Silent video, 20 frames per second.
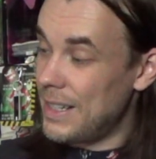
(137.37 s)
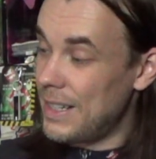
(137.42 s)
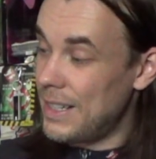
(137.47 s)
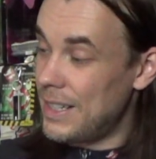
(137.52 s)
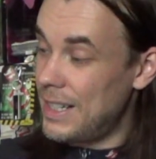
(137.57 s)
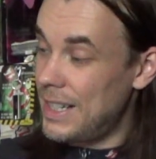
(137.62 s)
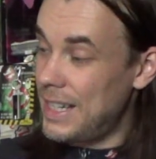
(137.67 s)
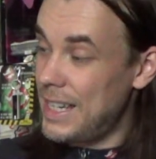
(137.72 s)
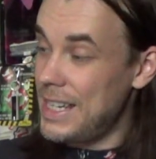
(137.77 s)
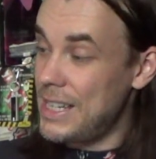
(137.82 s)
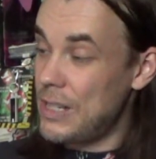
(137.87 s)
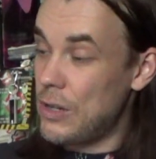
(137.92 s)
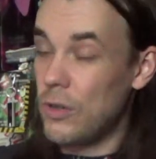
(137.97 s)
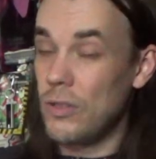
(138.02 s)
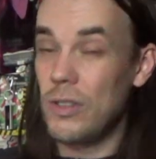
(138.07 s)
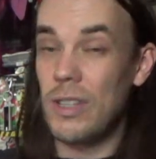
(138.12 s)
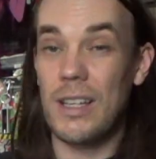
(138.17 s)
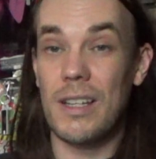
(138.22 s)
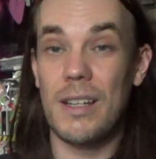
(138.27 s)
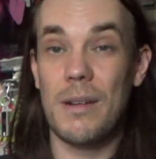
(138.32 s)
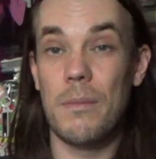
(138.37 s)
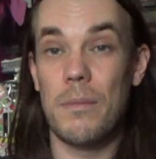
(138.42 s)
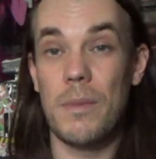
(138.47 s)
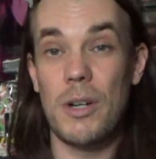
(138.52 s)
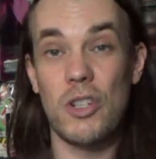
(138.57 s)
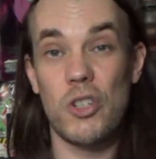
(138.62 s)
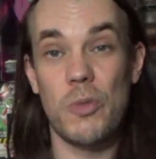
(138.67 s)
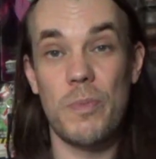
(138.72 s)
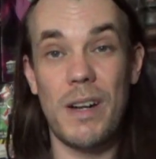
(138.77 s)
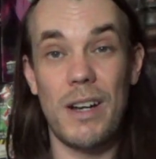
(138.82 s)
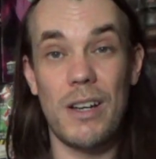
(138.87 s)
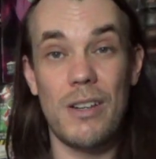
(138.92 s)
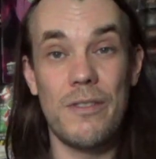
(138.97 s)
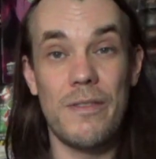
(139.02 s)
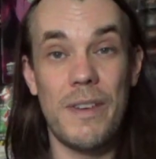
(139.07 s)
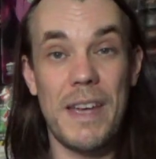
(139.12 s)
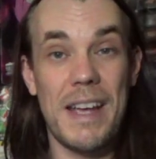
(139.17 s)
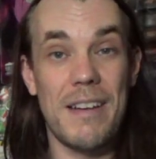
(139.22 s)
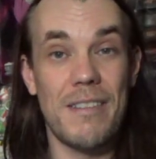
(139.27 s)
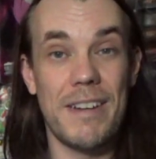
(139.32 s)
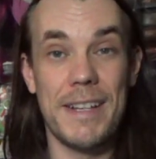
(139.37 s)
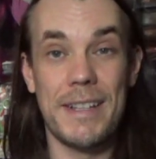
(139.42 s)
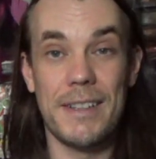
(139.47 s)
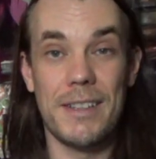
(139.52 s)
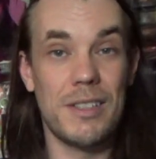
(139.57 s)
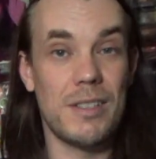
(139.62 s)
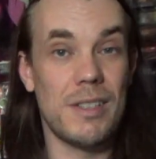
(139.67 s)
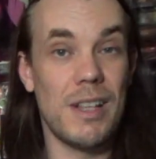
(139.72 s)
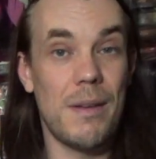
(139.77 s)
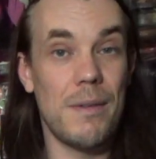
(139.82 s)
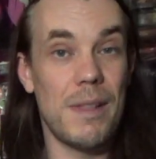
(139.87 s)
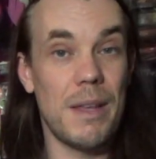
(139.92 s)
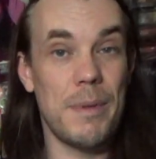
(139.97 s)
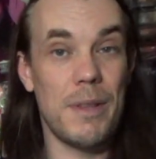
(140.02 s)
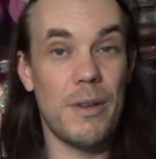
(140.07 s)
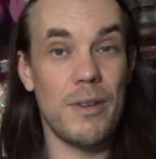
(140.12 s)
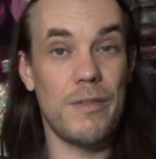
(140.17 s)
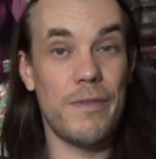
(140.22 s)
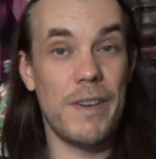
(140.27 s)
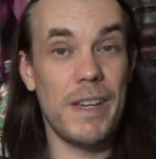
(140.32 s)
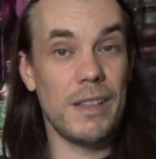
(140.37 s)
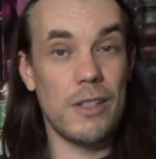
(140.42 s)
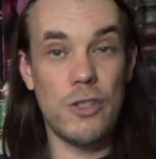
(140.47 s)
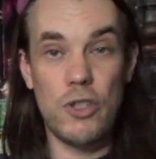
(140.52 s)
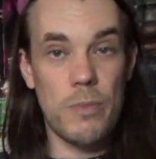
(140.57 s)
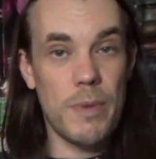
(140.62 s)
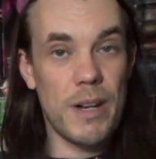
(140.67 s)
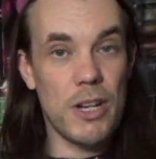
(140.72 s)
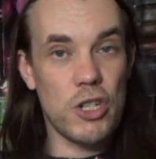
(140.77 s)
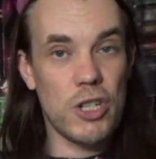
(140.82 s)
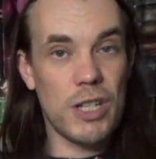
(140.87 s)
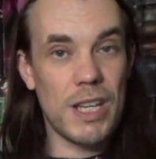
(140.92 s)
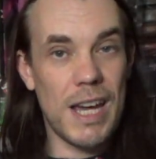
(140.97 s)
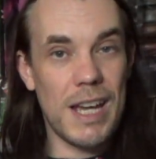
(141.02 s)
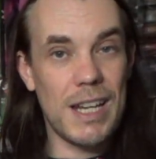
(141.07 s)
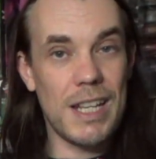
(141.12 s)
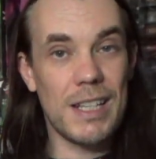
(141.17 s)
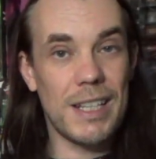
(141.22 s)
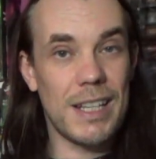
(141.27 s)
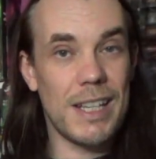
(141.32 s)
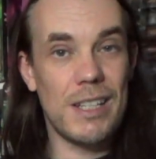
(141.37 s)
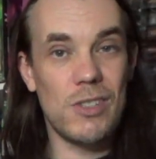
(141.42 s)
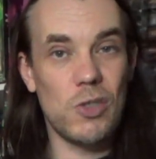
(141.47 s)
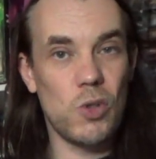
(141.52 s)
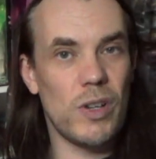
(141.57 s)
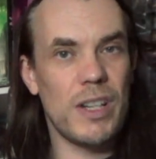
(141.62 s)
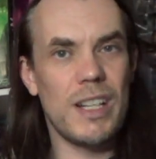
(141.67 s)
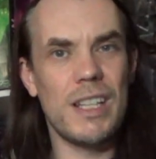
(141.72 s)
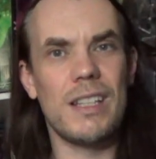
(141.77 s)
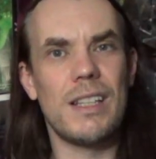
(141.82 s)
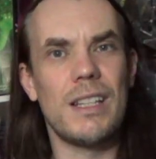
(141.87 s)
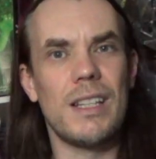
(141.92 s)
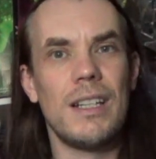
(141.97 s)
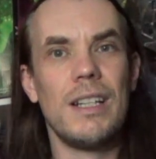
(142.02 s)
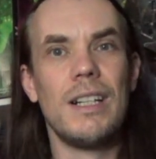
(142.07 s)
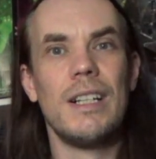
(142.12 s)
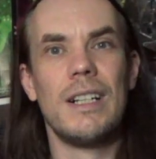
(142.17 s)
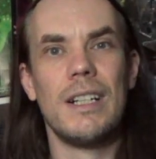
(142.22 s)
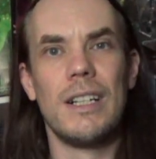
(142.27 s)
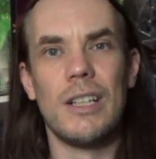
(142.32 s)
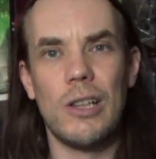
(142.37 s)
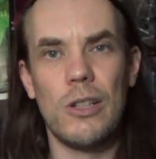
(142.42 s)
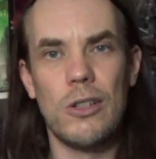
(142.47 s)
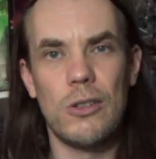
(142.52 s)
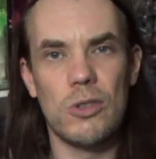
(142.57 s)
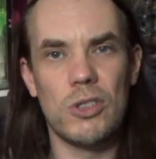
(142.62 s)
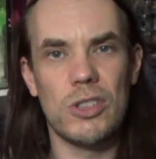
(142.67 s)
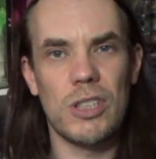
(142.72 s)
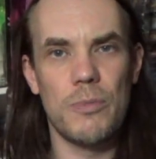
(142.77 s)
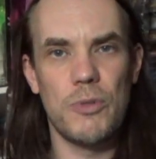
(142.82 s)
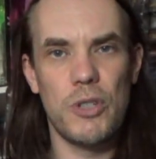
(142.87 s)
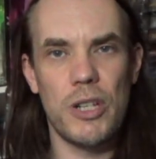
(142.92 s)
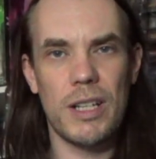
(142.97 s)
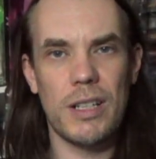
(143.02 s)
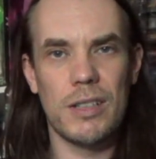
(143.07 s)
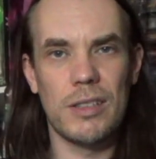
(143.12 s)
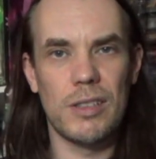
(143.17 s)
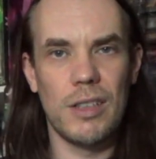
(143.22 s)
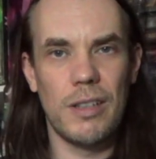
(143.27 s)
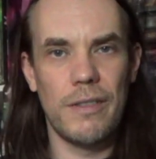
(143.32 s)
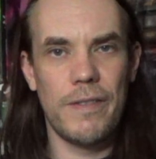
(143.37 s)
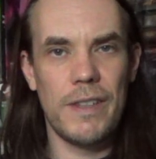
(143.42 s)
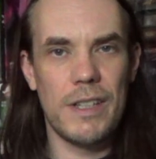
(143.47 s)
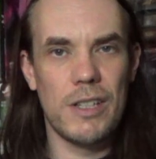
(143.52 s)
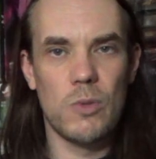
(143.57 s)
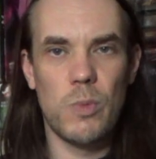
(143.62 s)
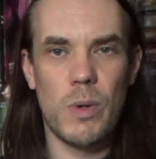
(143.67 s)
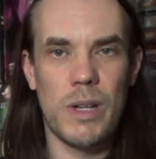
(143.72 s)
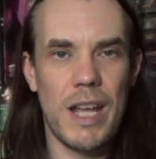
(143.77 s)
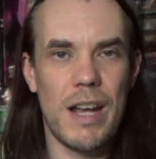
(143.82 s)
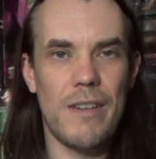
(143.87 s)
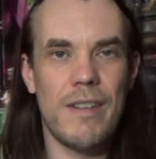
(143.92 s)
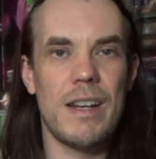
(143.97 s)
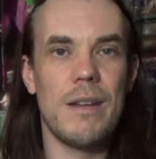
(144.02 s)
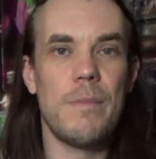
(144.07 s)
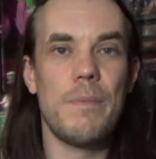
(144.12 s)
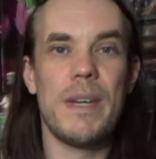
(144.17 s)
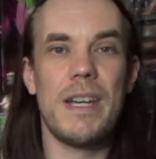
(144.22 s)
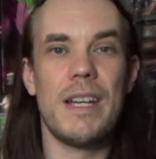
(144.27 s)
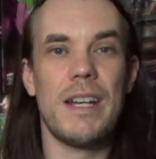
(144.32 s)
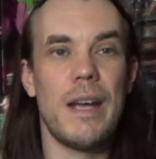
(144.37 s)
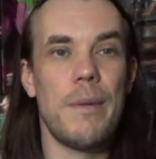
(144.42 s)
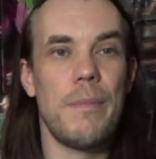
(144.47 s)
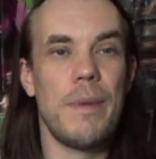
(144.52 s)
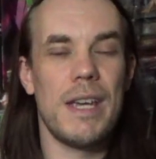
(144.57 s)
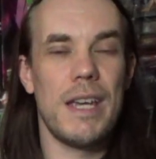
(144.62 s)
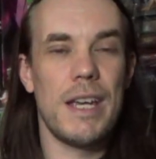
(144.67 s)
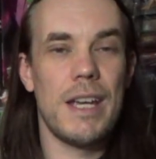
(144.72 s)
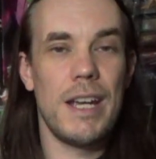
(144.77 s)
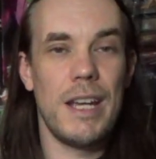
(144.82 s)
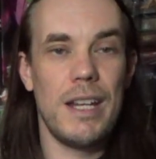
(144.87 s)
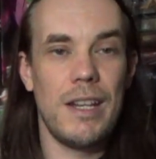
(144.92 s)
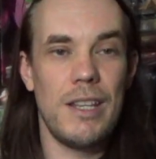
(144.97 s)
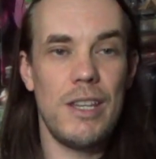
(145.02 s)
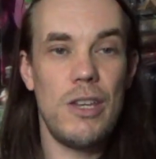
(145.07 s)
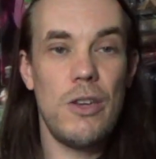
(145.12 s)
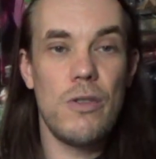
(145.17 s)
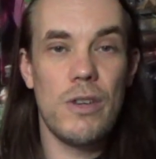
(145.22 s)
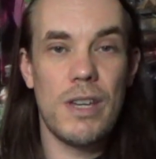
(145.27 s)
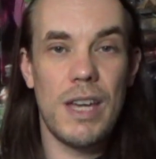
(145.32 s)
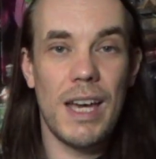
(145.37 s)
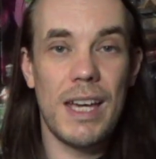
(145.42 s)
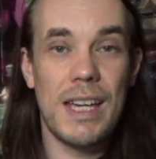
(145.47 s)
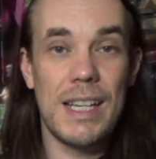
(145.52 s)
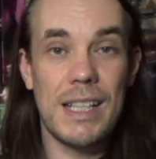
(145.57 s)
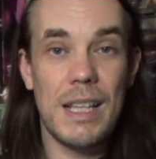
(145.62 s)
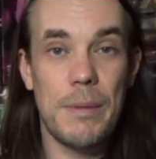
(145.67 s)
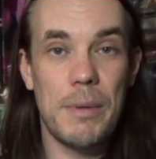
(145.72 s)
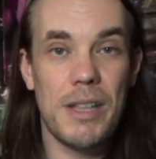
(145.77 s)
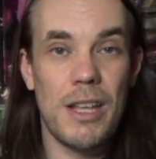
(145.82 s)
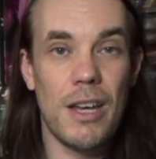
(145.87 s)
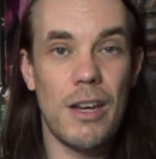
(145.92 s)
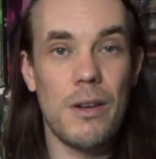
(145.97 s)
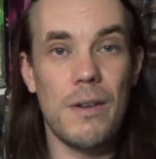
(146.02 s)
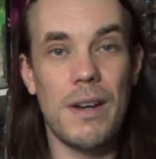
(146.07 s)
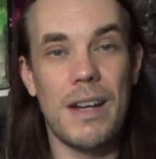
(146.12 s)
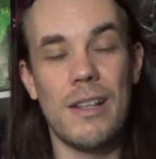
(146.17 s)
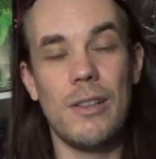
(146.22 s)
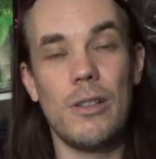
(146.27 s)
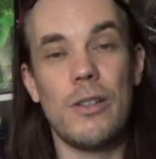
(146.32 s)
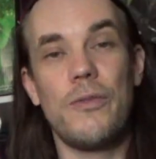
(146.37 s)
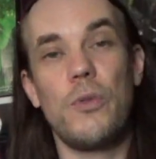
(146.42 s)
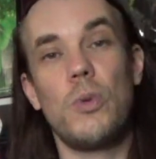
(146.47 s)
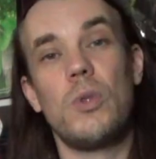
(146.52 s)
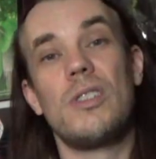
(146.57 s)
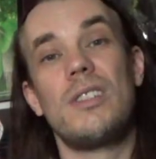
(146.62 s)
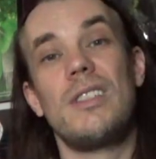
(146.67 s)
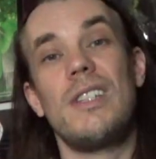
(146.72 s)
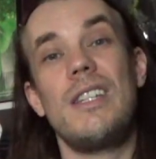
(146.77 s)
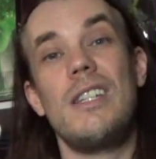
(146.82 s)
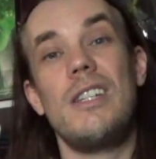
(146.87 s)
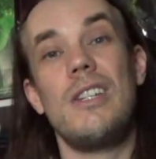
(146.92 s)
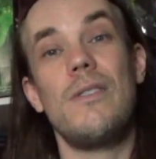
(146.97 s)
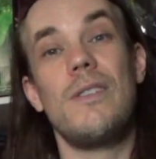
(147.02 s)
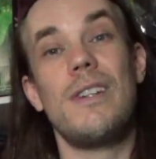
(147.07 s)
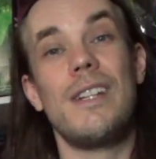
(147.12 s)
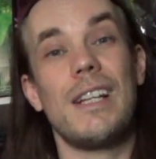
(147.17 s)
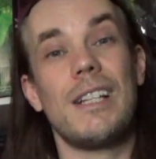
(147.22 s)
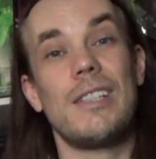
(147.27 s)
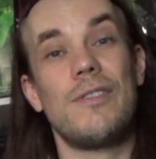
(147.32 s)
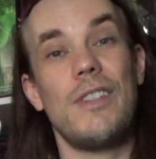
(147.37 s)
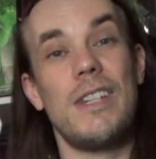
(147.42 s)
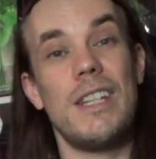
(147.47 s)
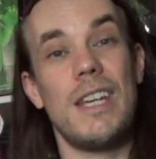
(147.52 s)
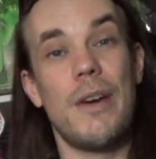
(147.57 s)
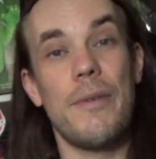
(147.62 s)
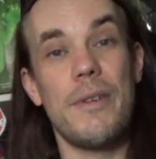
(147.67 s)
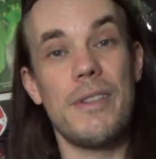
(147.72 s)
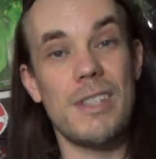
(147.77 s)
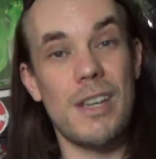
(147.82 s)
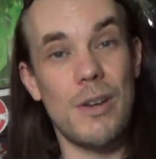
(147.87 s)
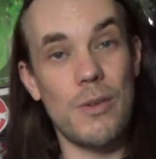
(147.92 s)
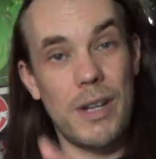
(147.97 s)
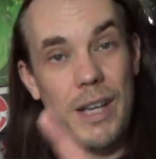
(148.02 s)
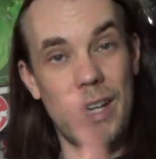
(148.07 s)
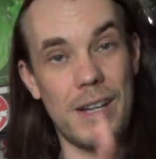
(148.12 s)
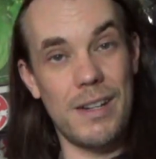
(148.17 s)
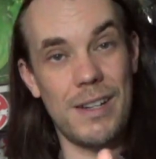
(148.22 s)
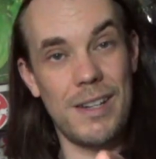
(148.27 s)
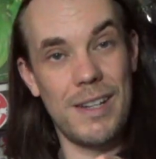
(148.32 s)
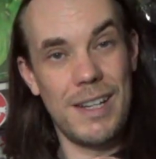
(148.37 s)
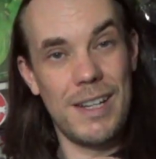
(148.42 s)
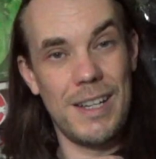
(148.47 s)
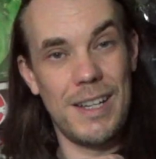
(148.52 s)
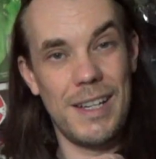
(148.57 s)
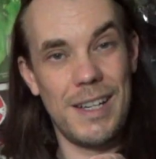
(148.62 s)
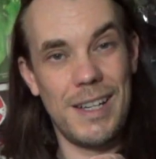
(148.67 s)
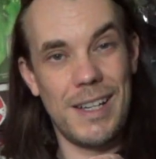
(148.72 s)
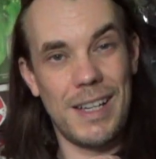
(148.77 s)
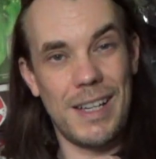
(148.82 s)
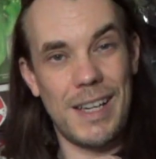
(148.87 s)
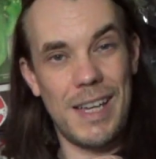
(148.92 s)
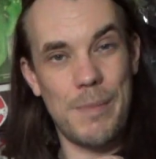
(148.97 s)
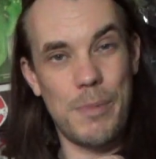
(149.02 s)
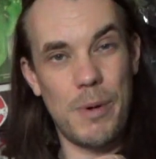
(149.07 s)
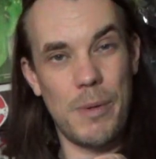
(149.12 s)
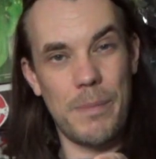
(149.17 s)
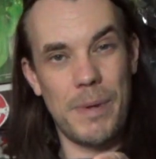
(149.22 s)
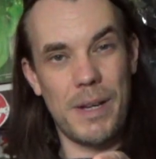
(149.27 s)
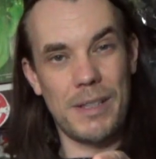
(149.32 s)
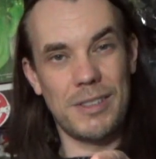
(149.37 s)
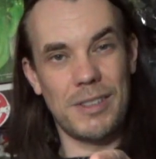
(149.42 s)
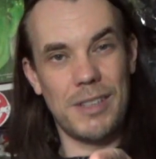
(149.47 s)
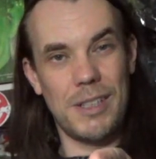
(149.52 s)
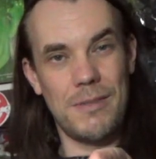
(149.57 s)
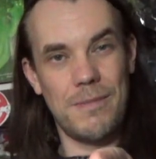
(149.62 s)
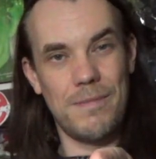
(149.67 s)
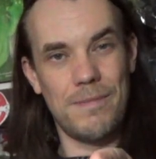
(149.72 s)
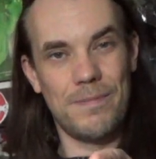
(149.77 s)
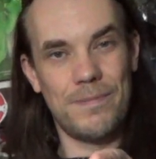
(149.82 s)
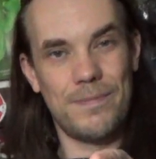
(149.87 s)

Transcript: Uh, Egon Marshmallow variant. So let me know what you think. Did you manage to get any of these or any of the Loyal Subjects uh, figures when they're in B and M here in the U K? Let me know, and I look forward to seeing you in the next video. Until then, keep on busting.